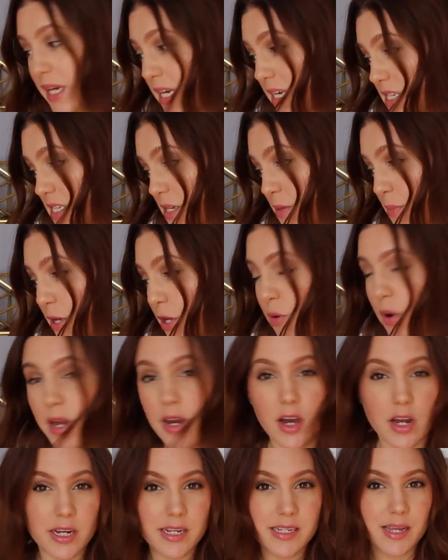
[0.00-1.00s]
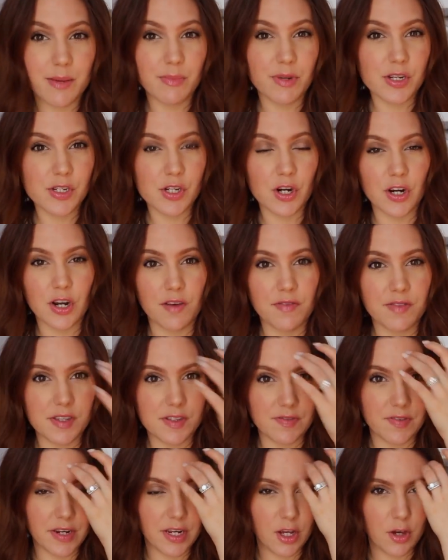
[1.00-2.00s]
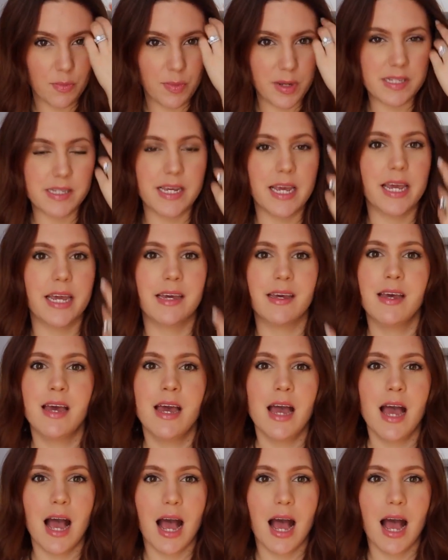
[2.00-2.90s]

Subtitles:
Because to be quite honest, I'm gonna start off this video by saying